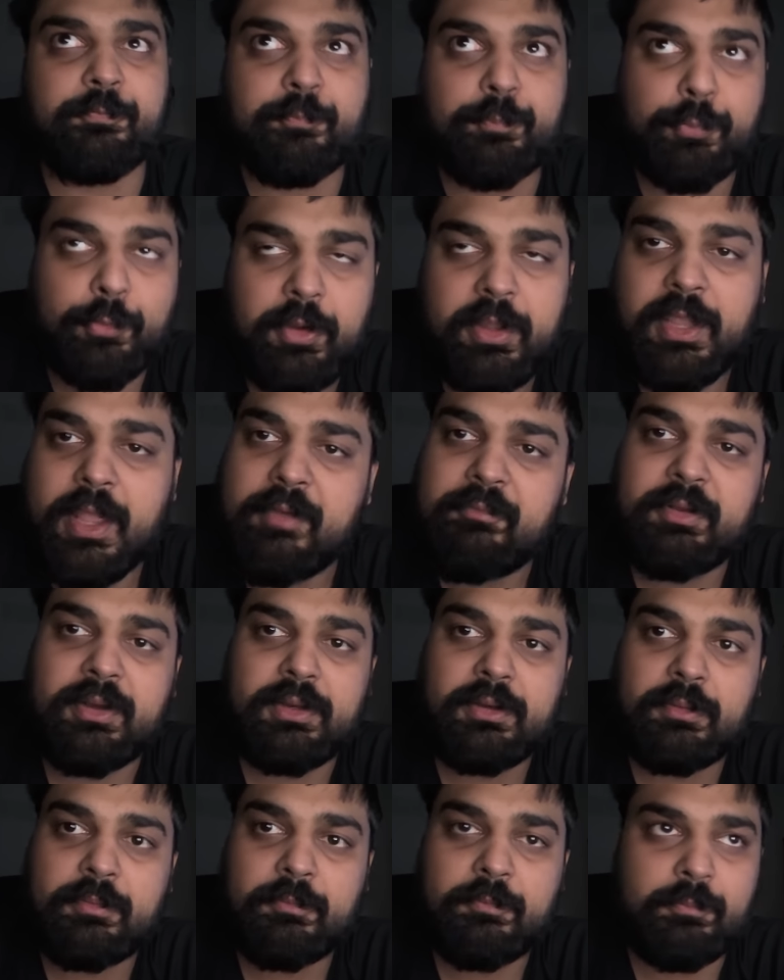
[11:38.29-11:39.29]
pretty
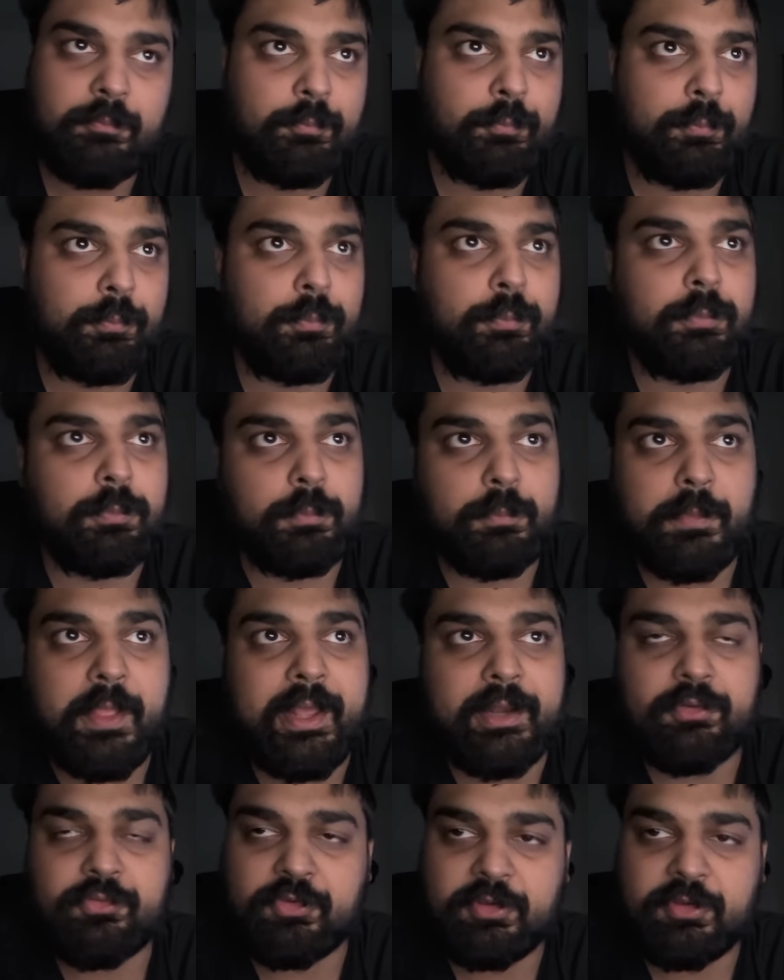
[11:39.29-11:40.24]
evident that